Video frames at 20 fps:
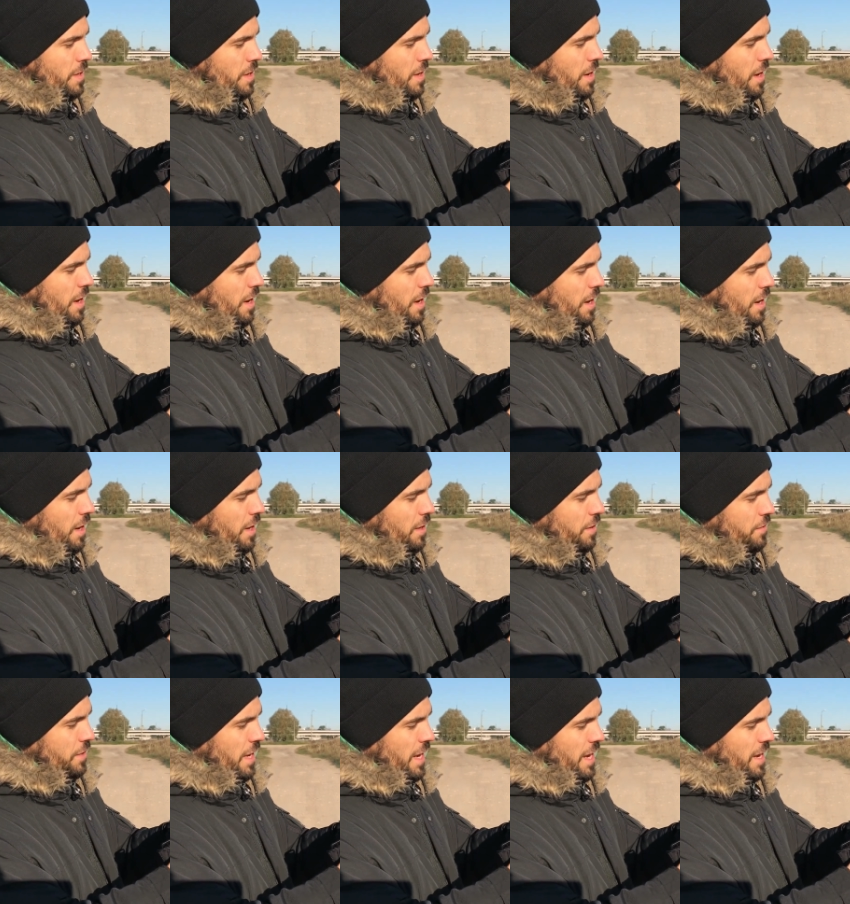
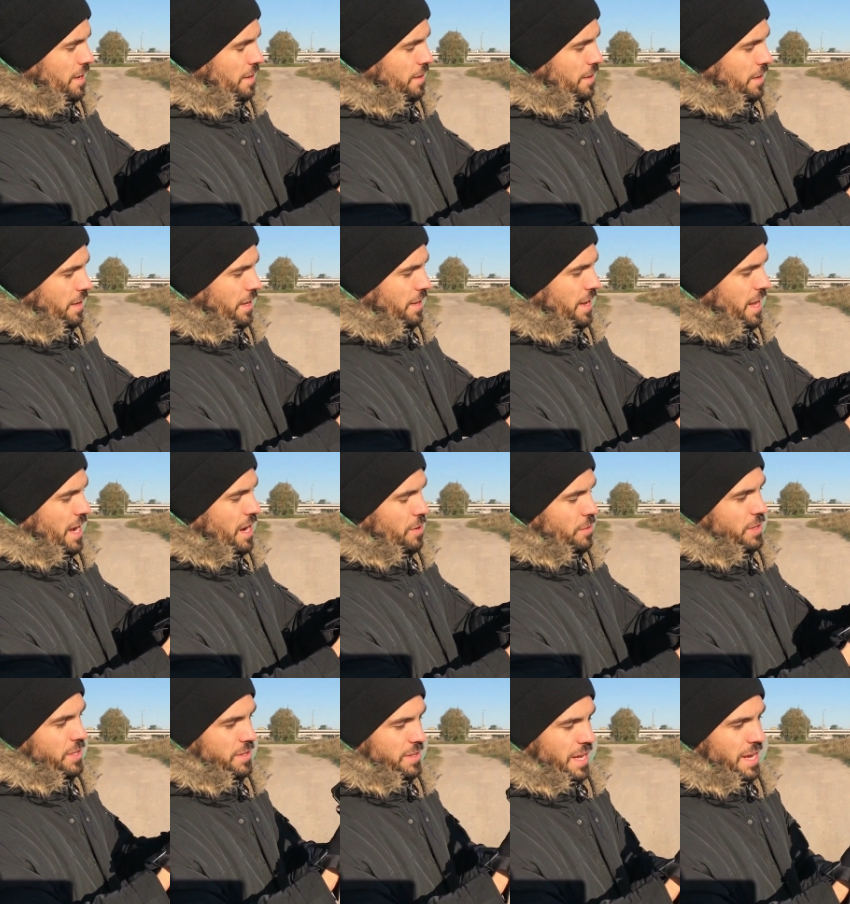Yeah, and now
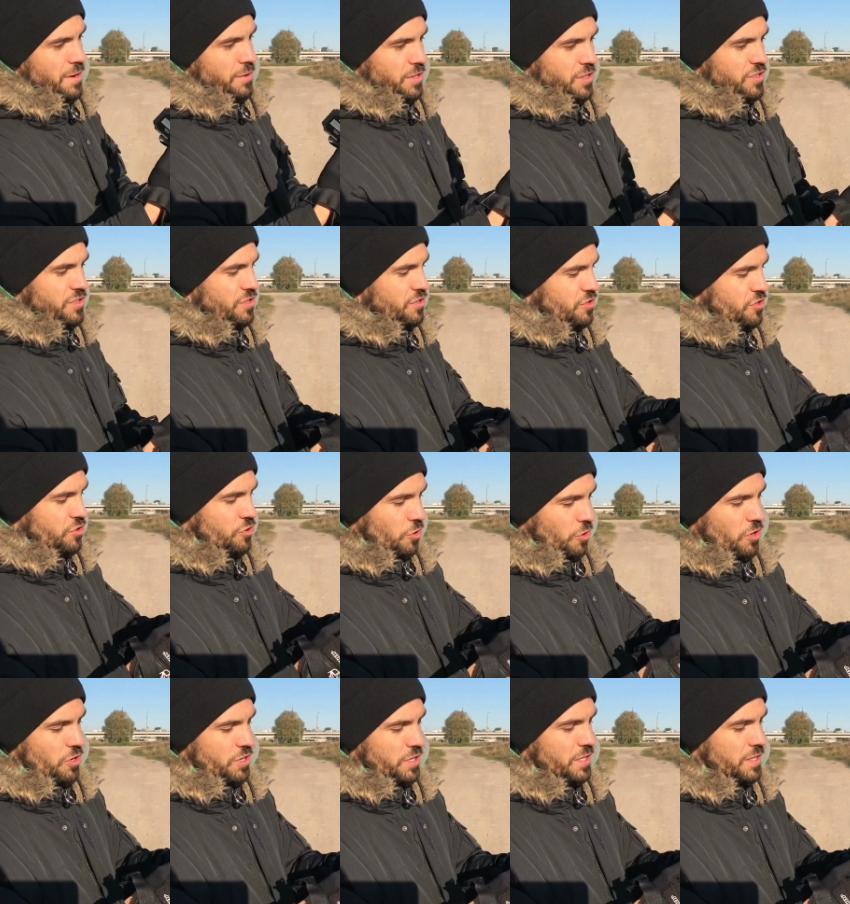it's
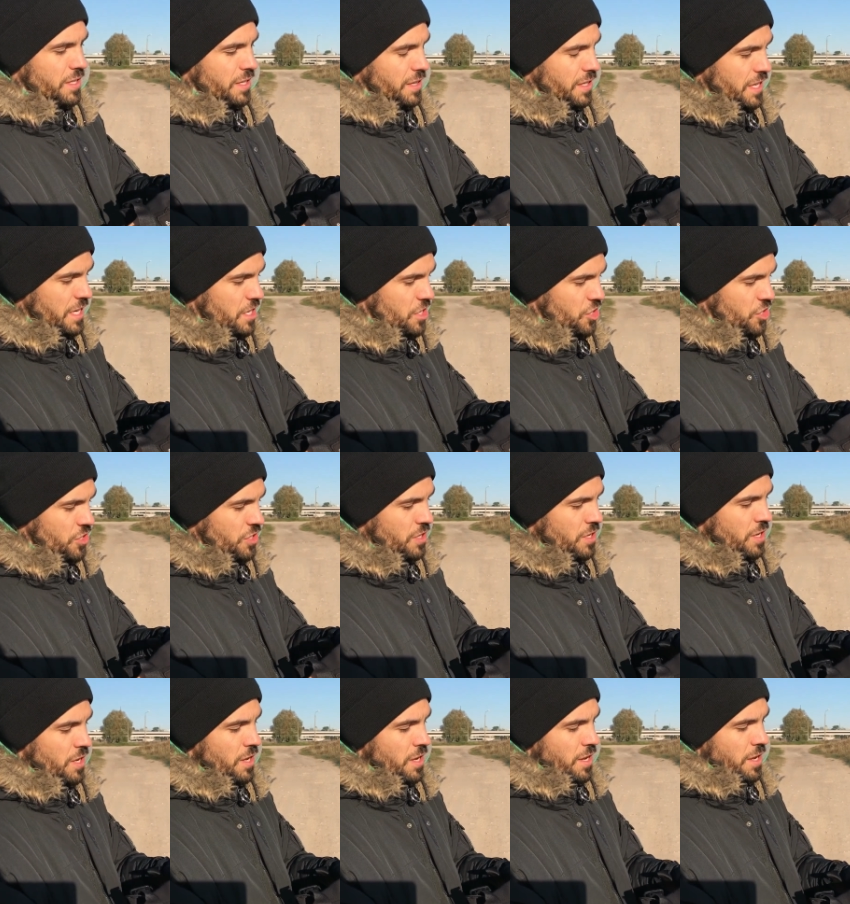stored in the leash.
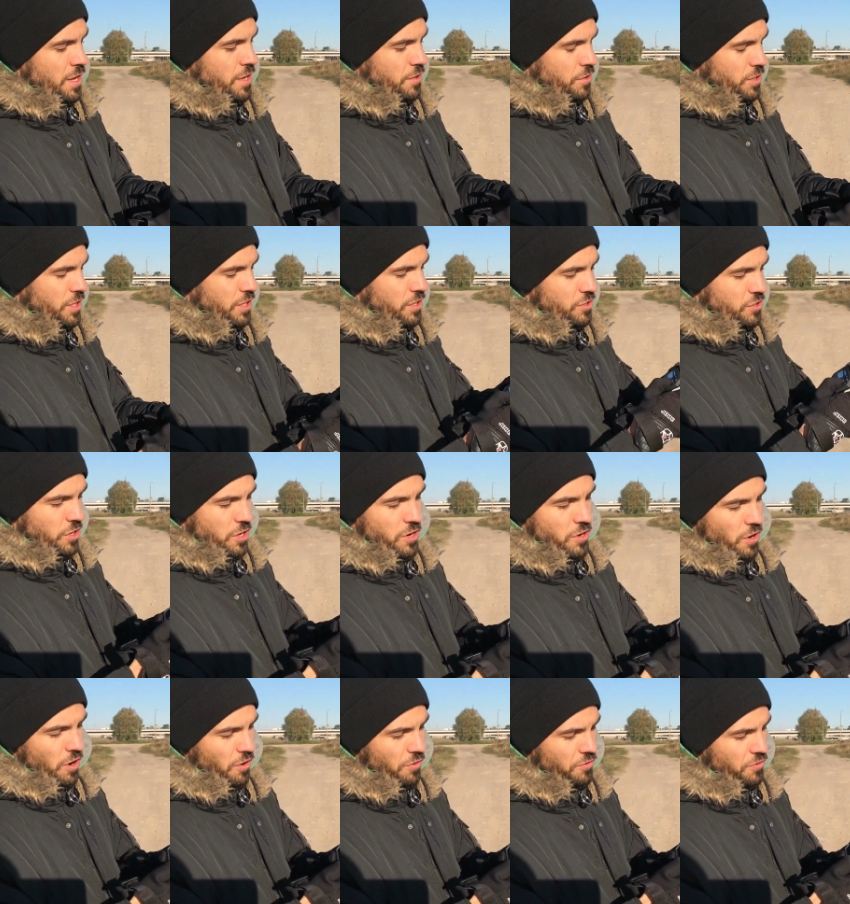You can
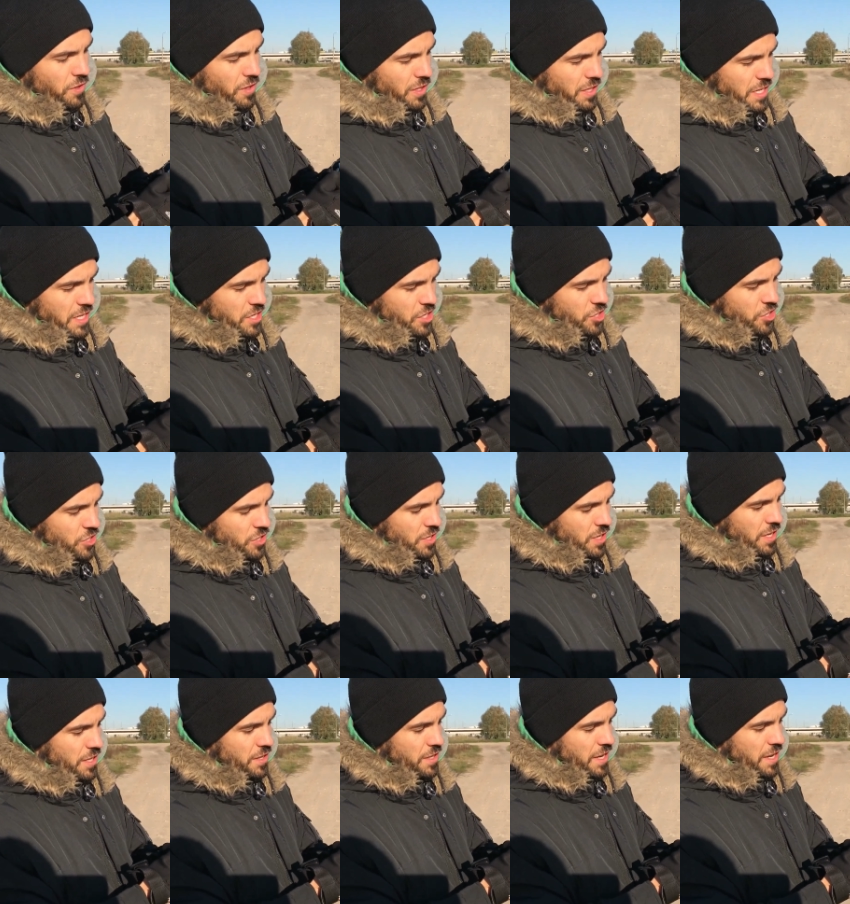turn off the leash
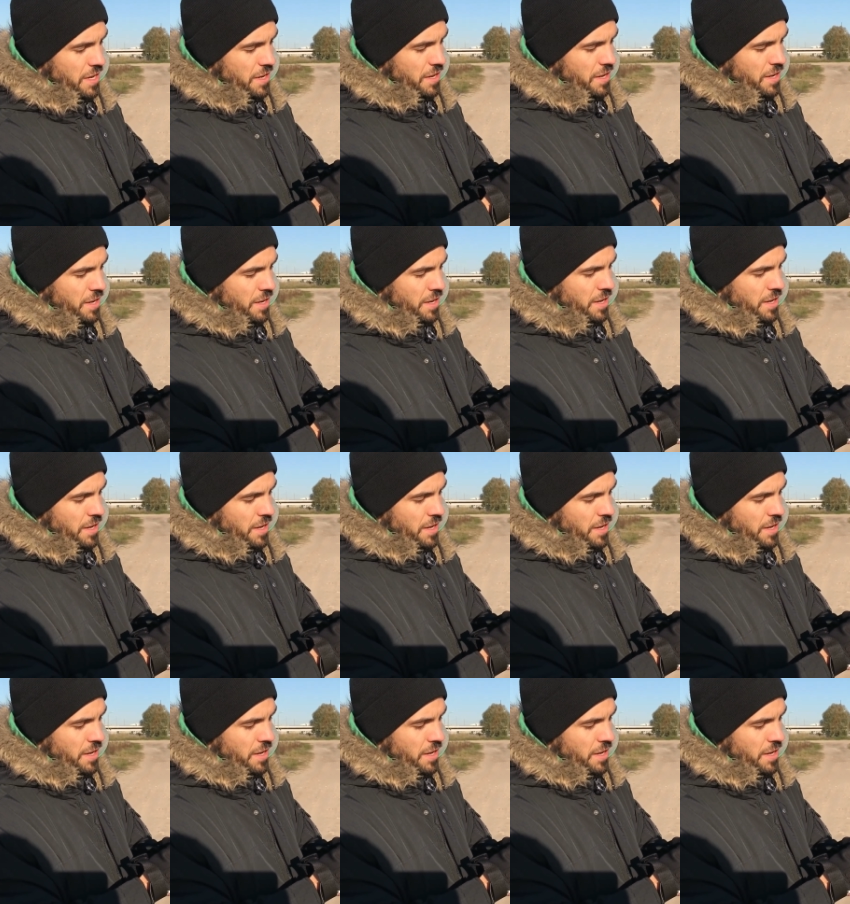and then